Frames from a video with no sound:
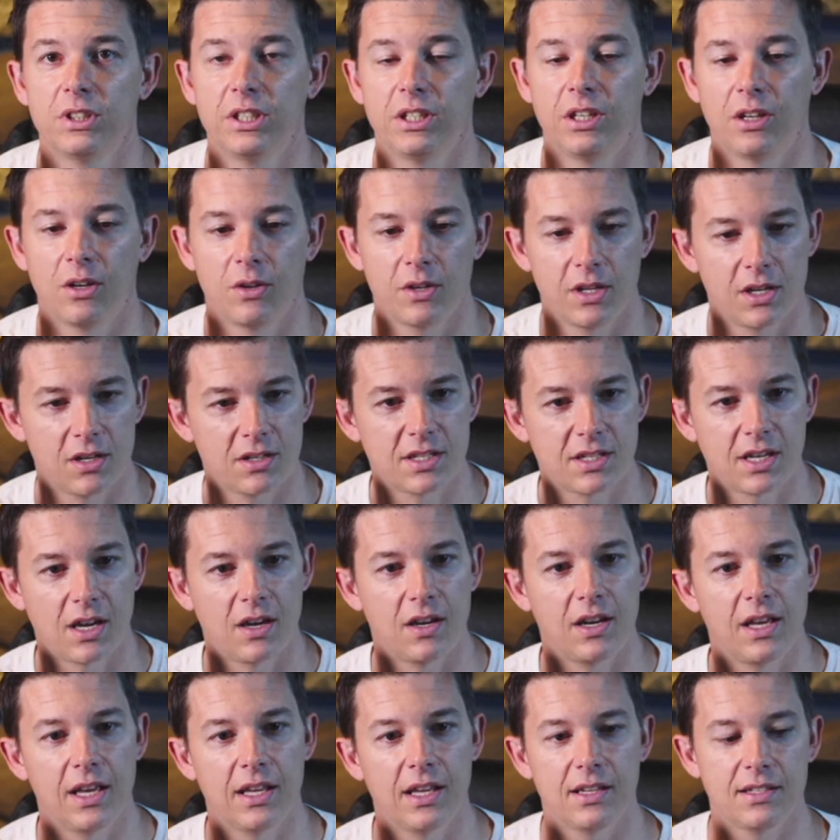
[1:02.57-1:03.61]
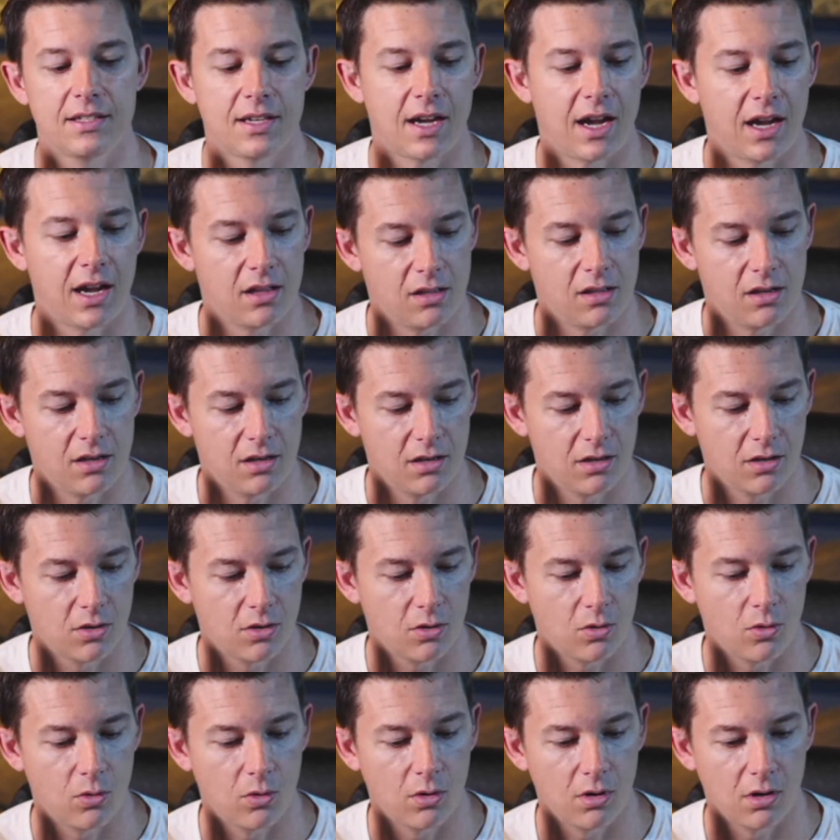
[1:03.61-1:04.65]
here's how to edit dialogue
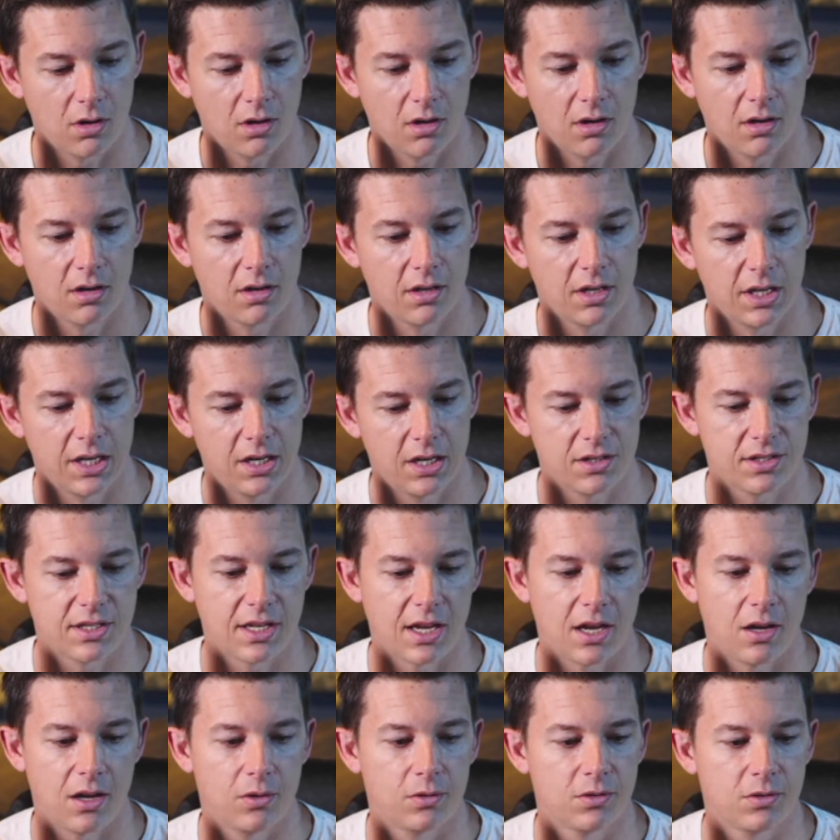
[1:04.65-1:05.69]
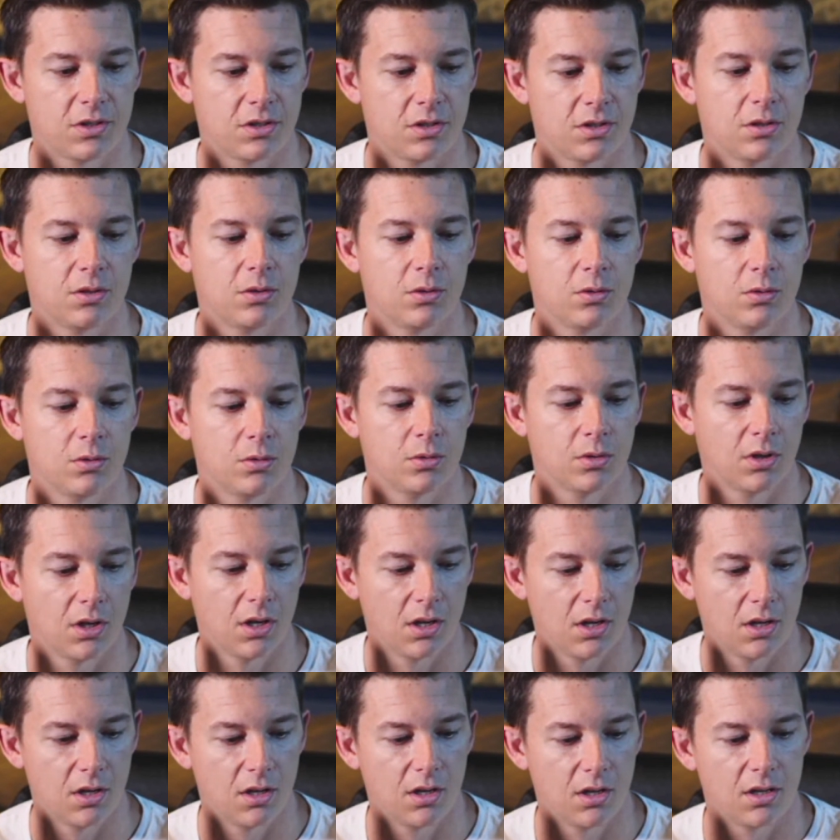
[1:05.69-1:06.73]
or here's how to
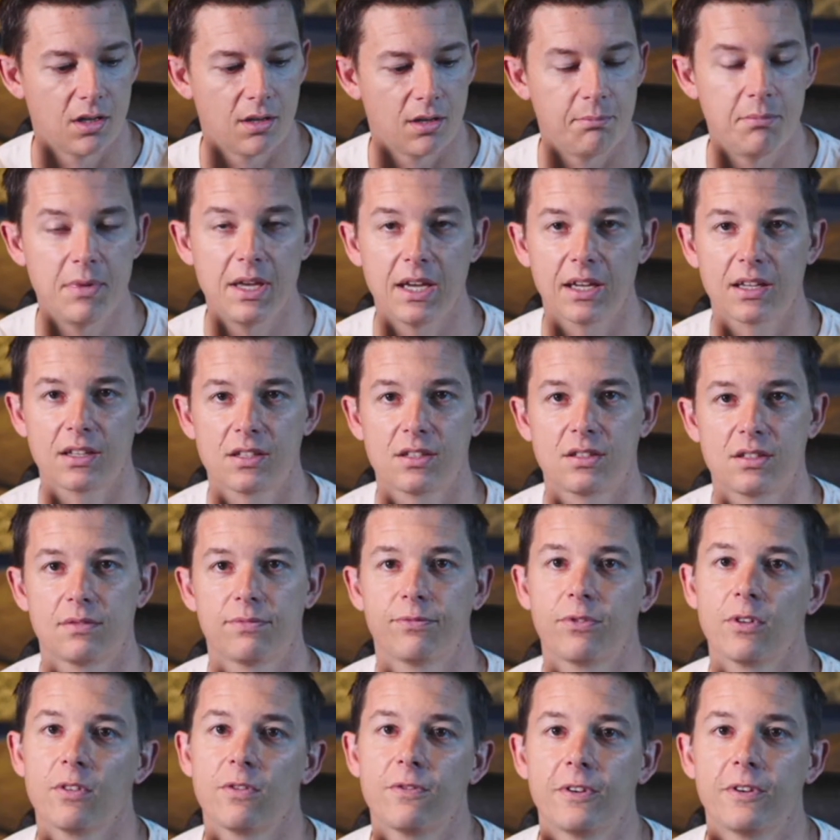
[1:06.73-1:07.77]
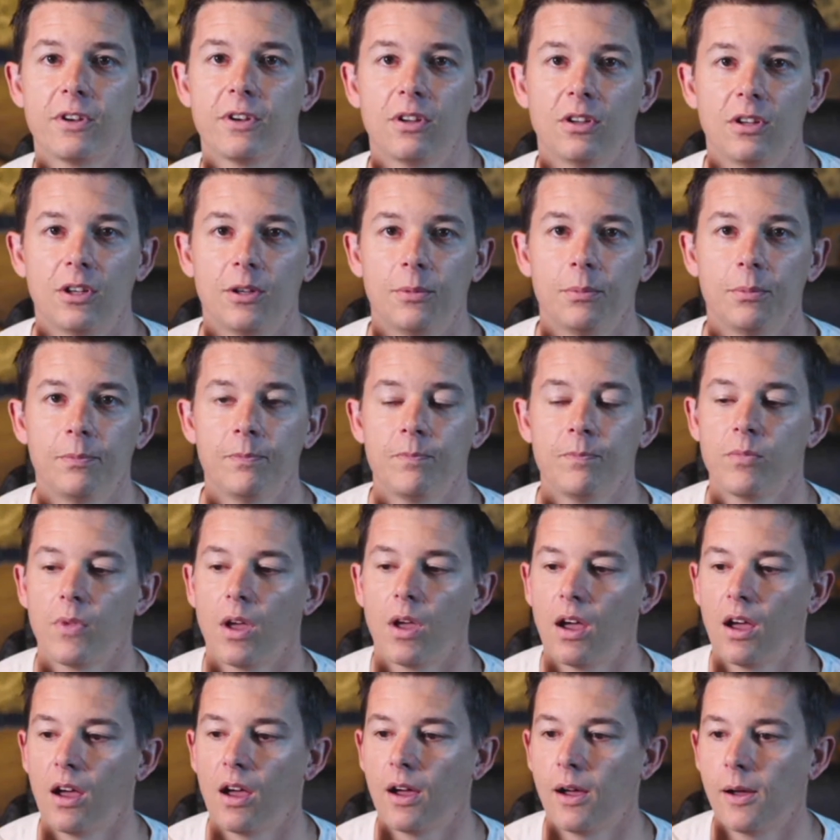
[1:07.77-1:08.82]
mix for film.
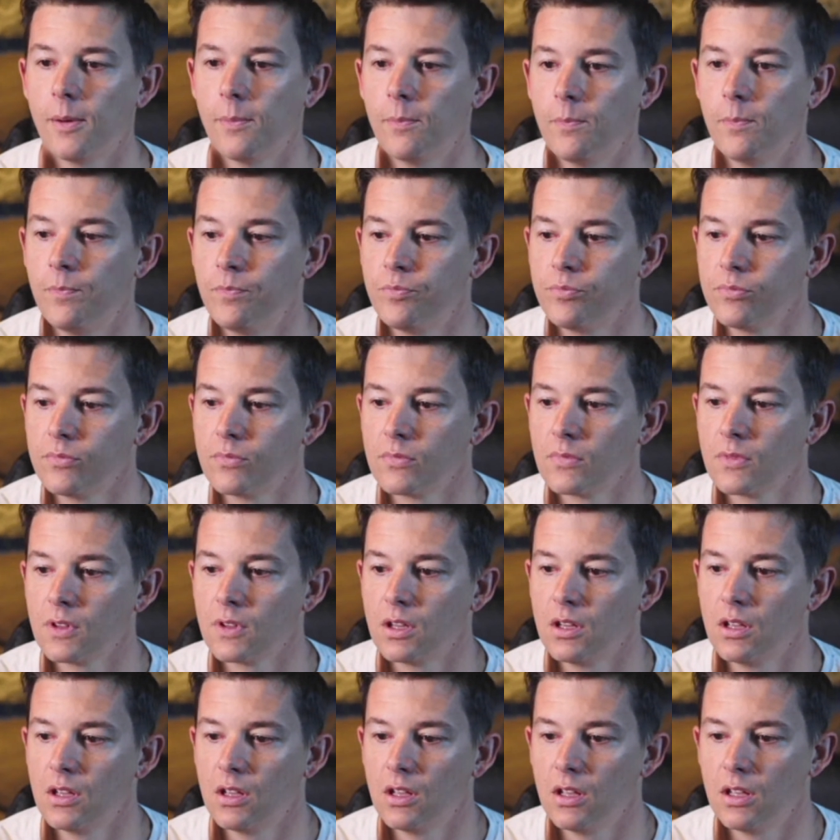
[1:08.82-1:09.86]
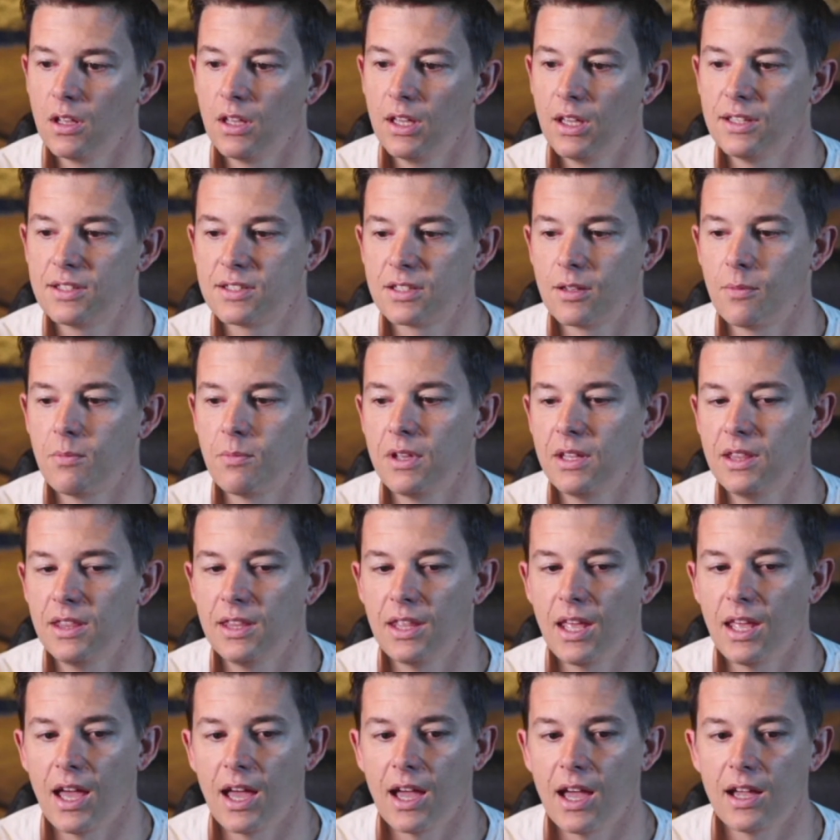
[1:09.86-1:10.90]
Um, it's something
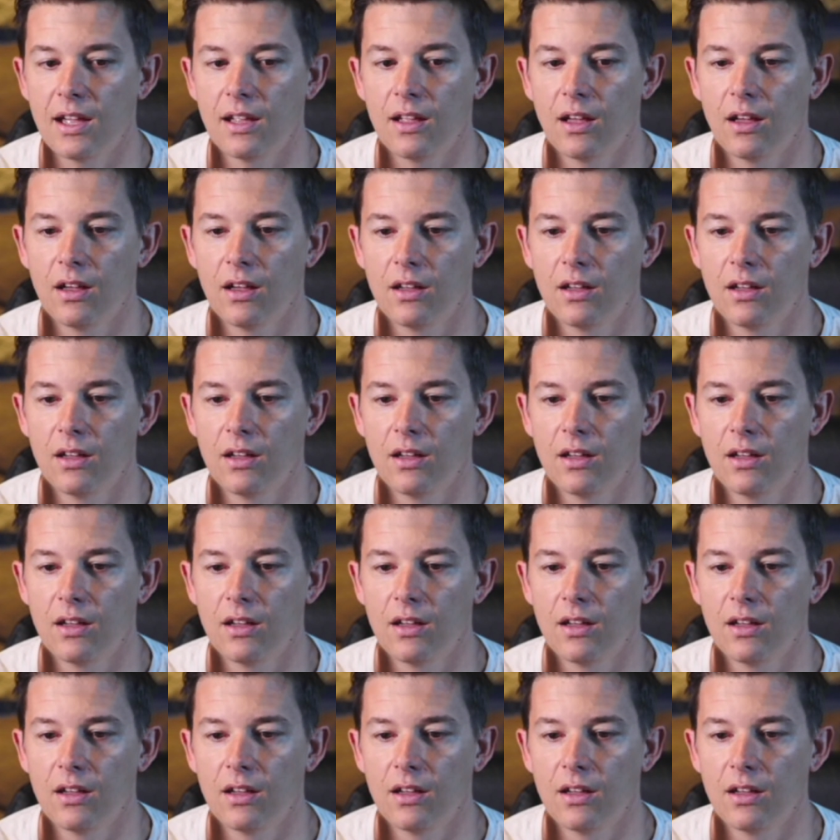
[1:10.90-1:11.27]
that